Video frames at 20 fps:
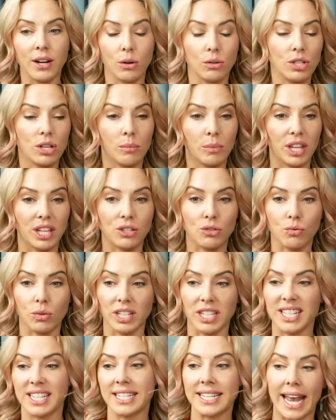know someone that's
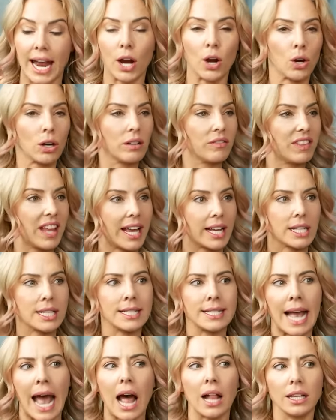really scared of like
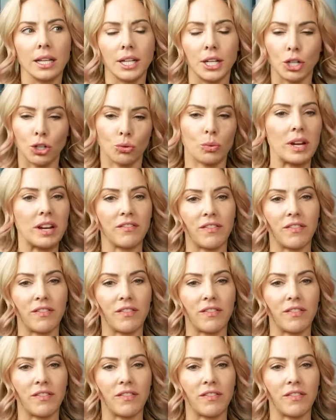salad and green